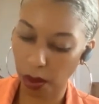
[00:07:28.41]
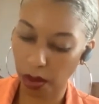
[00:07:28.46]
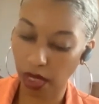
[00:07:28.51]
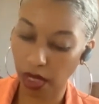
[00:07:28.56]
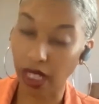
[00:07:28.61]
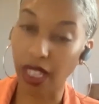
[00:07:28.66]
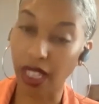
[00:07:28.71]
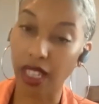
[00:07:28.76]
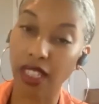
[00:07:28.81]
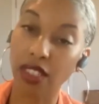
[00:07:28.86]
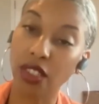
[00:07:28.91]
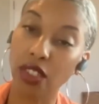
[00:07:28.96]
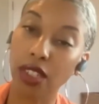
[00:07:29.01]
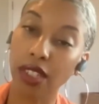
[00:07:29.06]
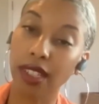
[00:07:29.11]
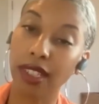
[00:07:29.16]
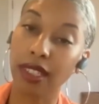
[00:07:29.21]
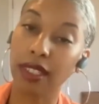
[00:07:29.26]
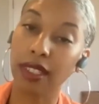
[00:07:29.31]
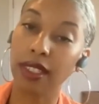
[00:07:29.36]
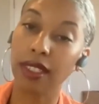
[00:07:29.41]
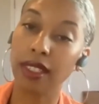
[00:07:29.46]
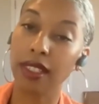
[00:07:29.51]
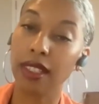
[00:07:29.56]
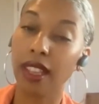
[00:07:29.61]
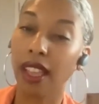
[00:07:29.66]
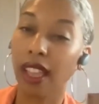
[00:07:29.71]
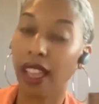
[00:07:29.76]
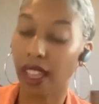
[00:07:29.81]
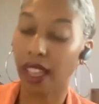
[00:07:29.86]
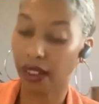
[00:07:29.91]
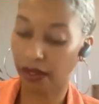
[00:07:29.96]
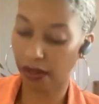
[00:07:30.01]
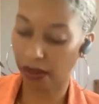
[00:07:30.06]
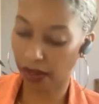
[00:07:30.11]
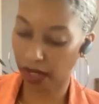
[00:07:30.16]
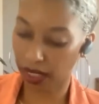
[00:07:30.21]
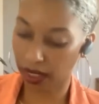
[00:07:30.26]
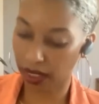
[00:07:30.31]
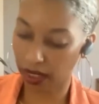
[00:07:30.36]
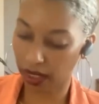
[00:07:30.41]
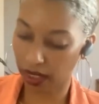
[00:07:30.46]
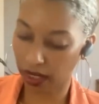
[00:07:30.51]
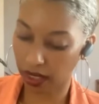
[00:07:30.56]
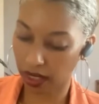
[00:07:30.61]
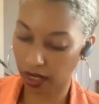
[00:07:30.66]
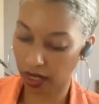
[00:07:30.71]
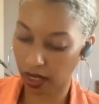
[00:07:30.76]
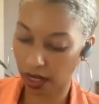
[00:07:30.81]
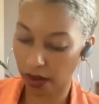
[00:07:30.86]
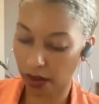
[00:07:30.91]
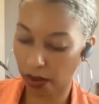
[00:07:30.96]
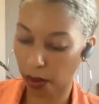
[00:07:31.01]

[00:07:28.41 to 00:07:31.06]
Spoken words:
plucking chickens and pheasants